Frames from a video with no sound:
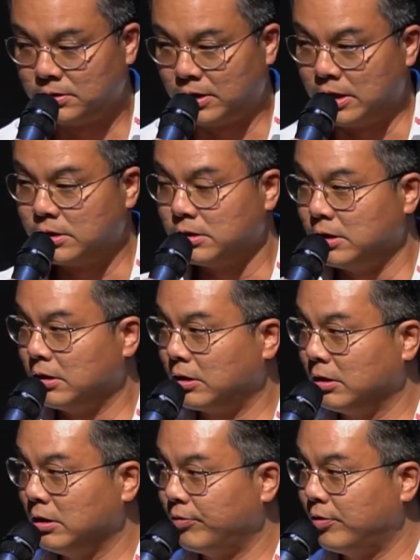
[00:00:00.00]
I instantly
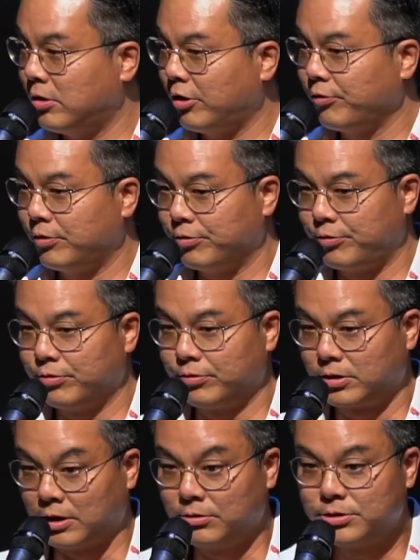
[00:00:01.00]
lifted off the
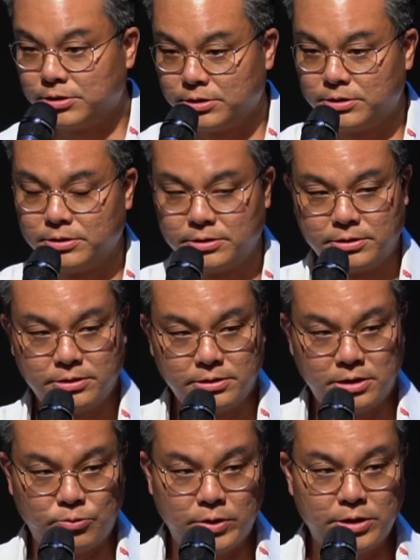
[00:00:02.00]
couch
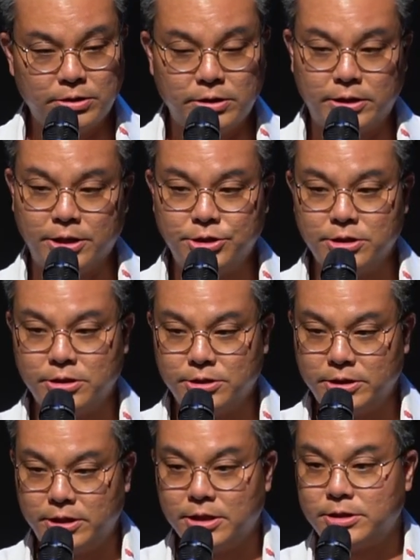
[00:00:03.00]
and went into the kitchen and
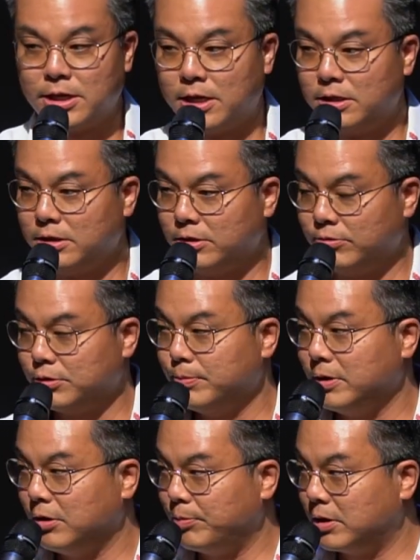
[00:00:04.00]
said, "Yes, Dad, it was
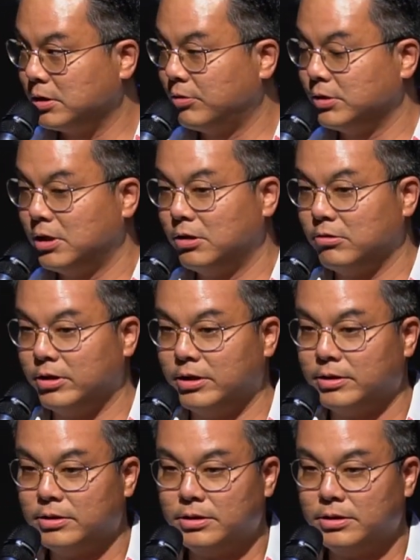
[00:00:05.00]
me because I was hungry."